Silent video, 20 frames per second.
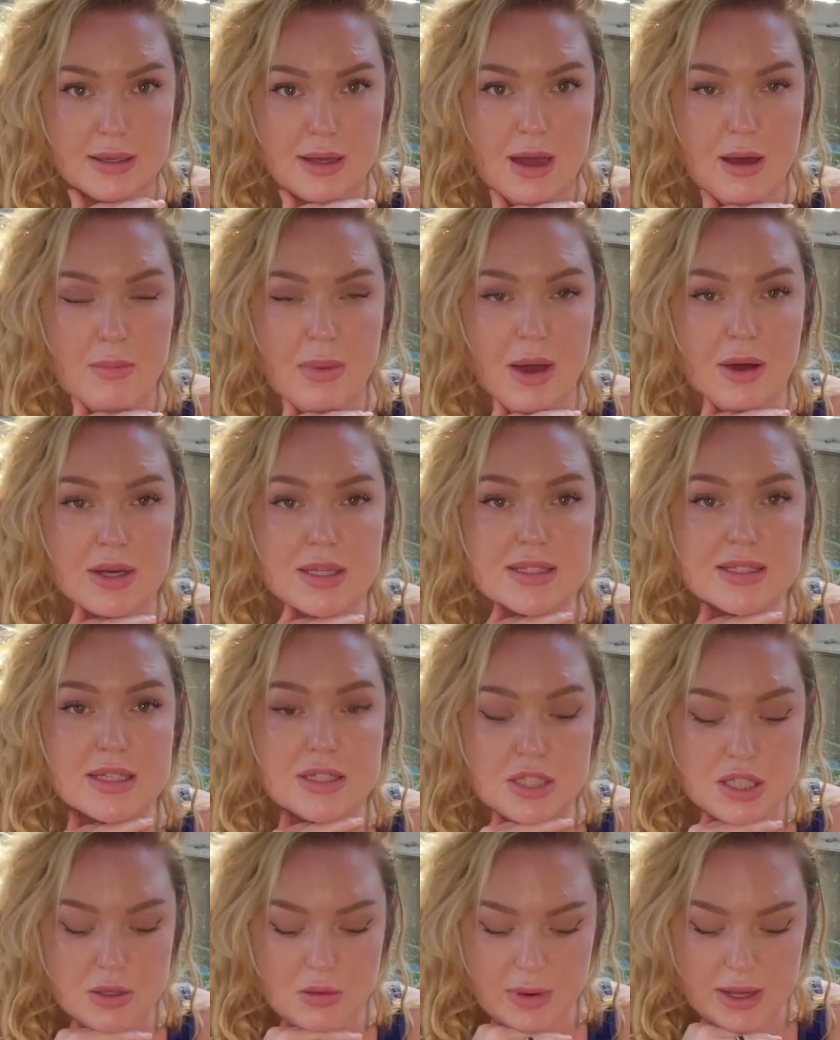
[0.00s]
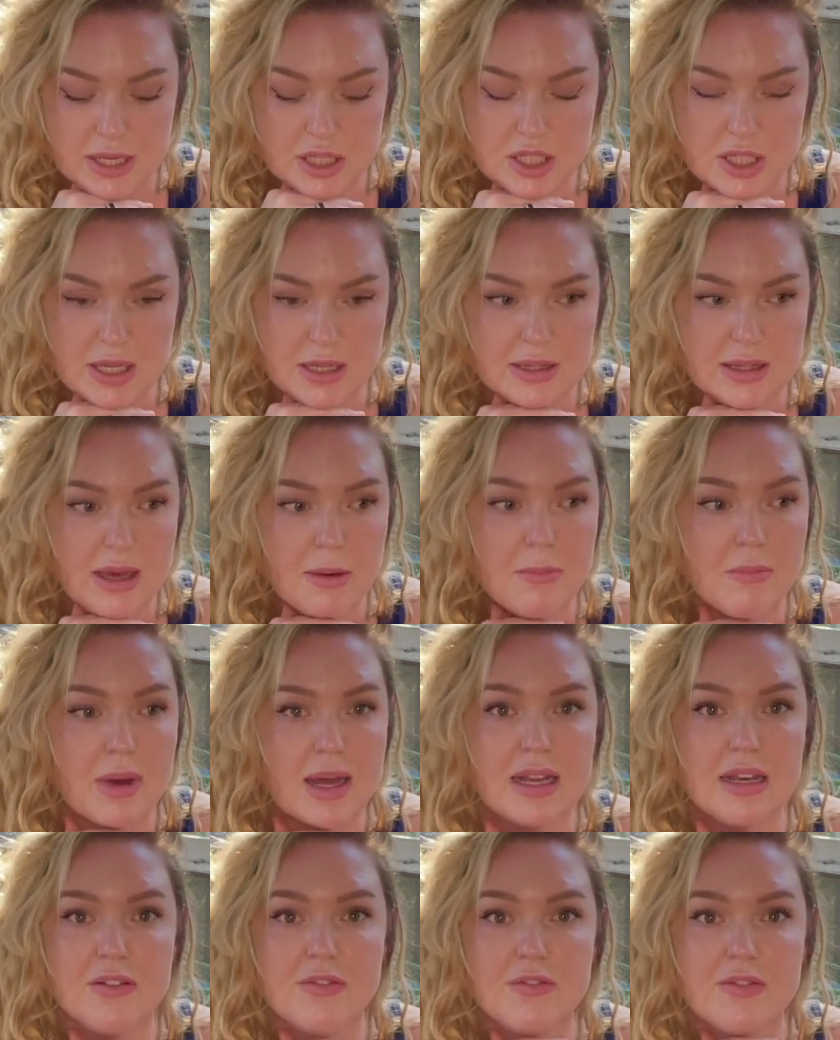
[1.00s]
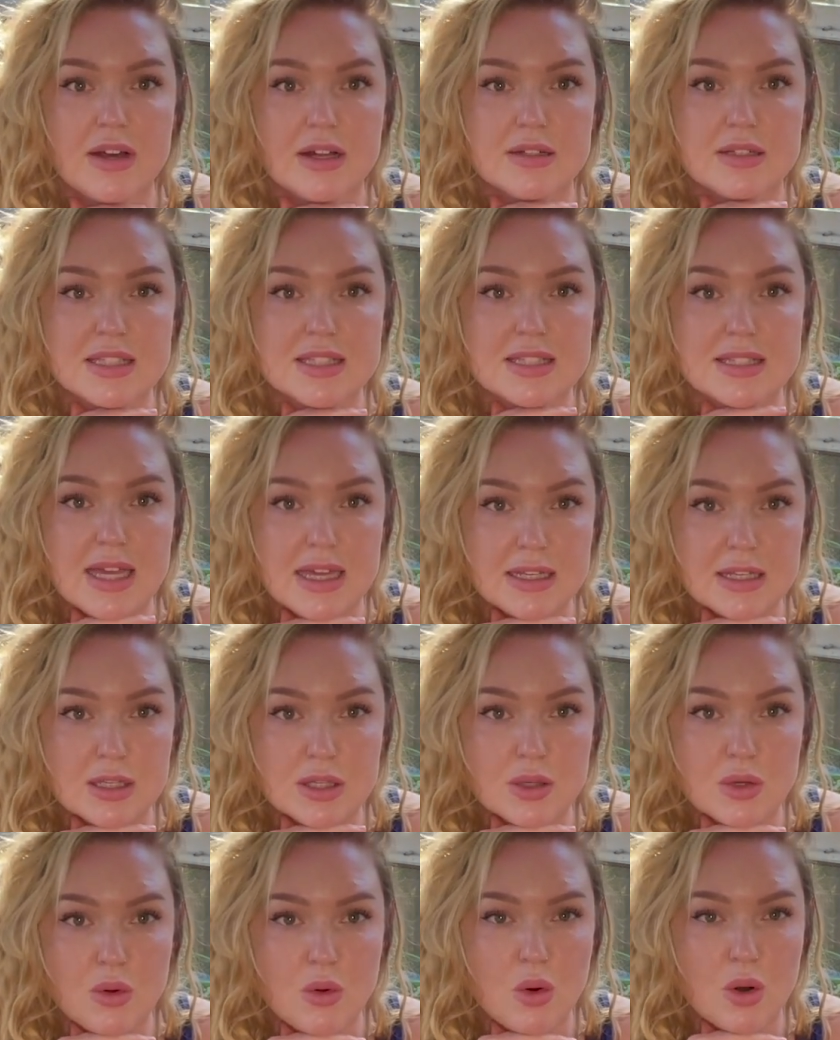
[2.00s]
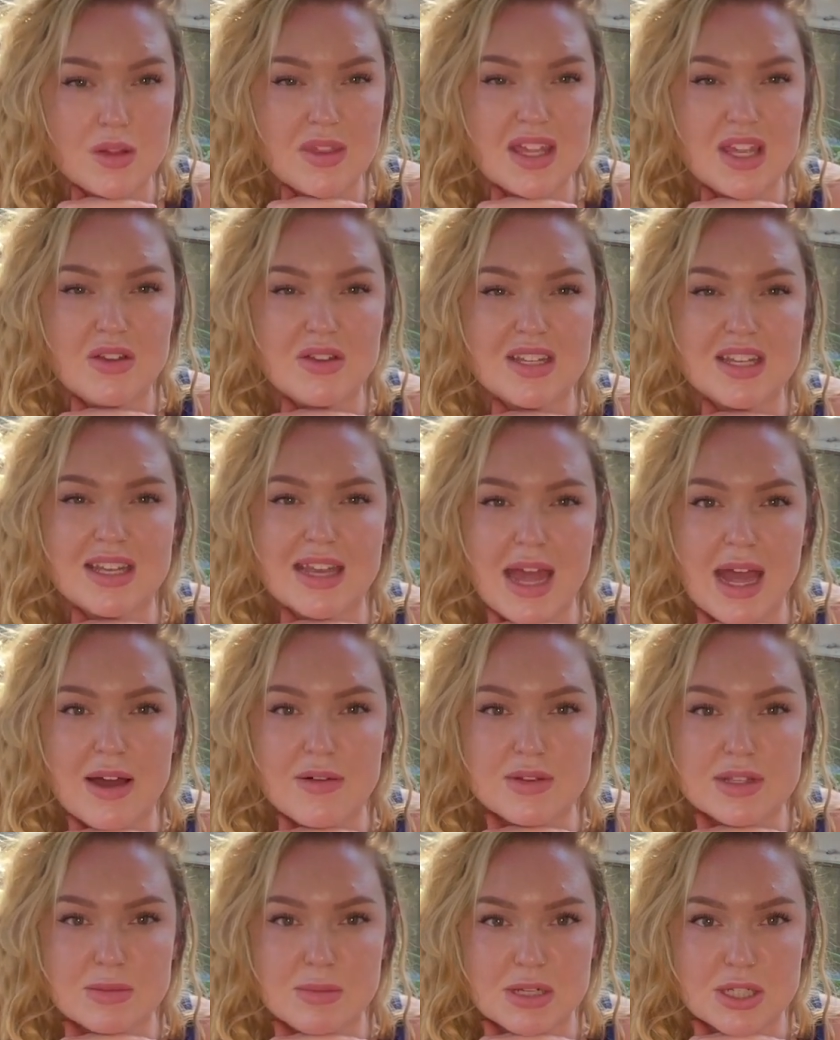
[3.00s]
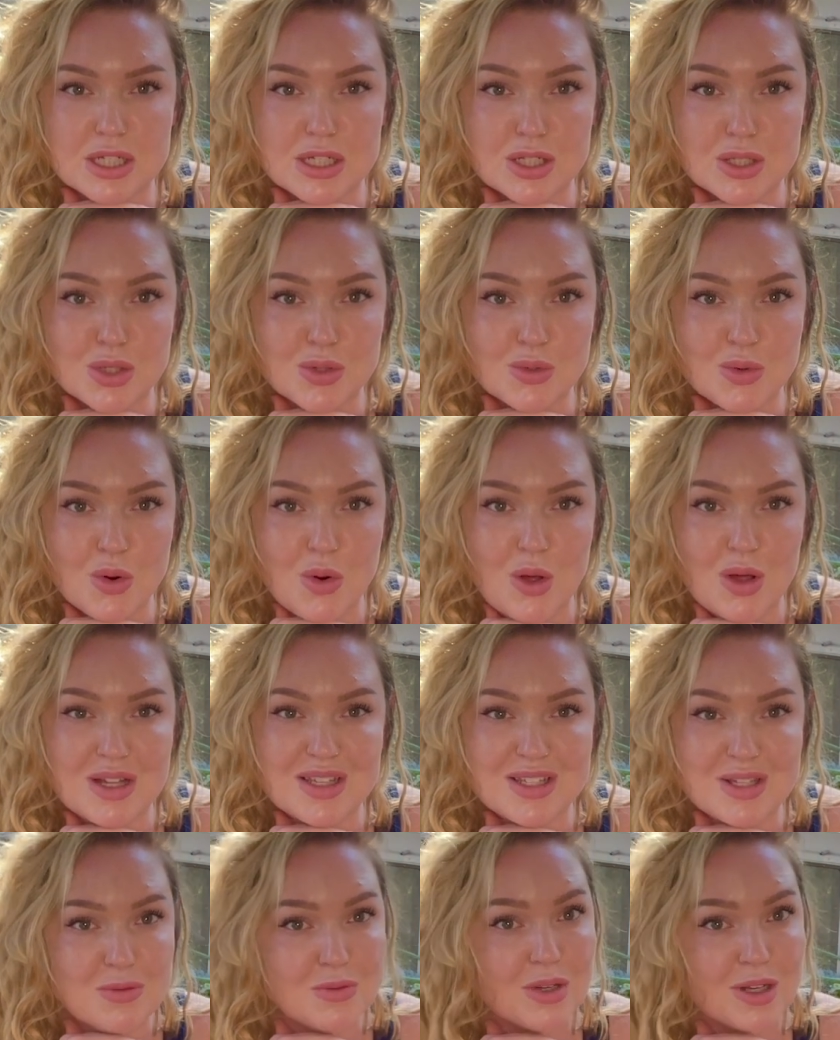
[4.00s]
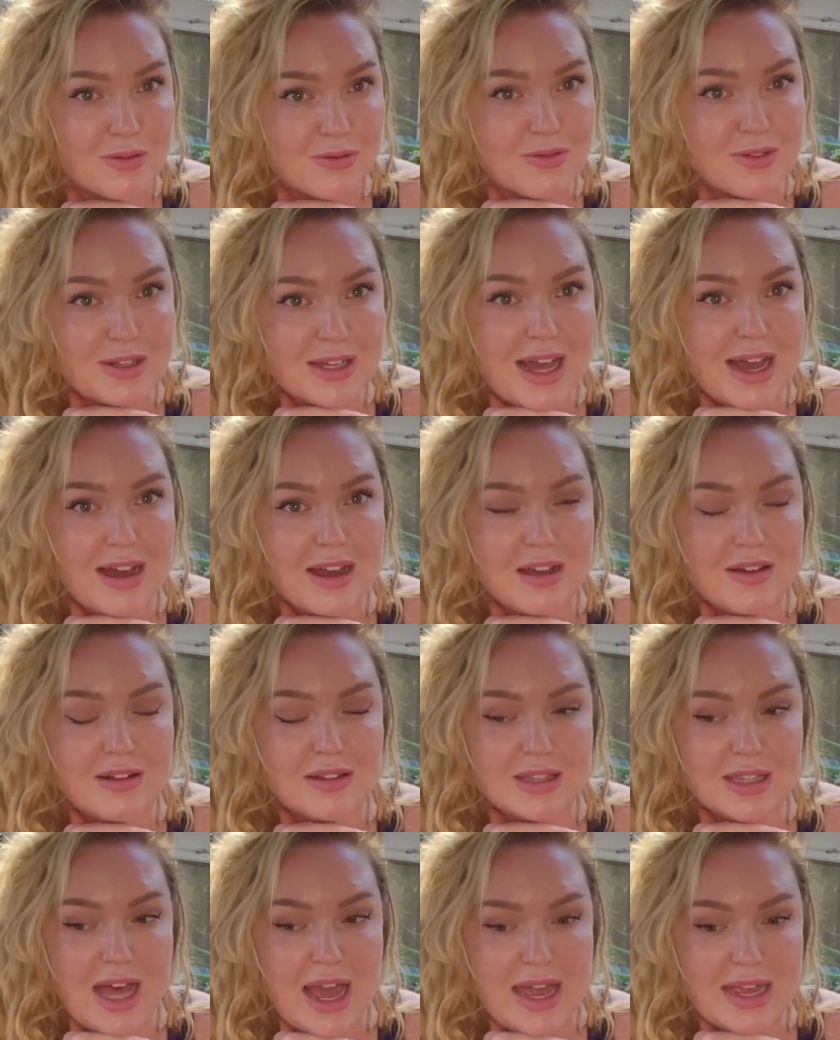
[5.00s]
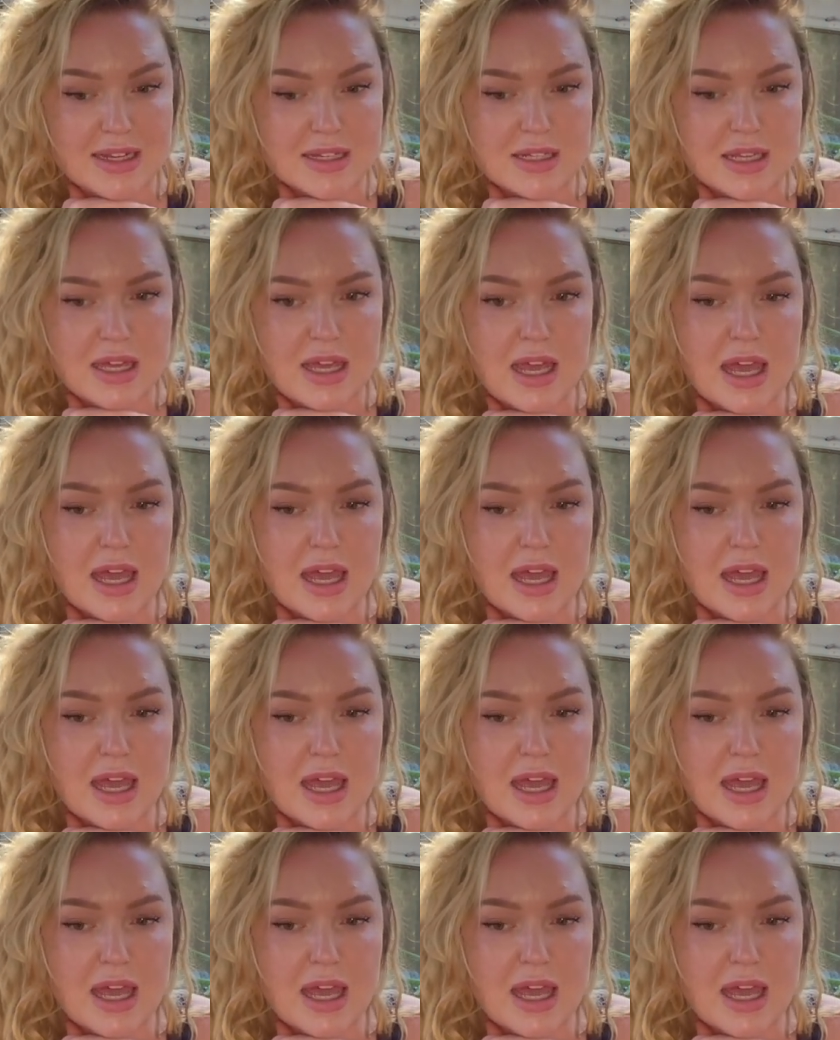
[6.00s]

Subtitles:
about a situation that might have felt sudden or that you didn't have as much control as you would have liked.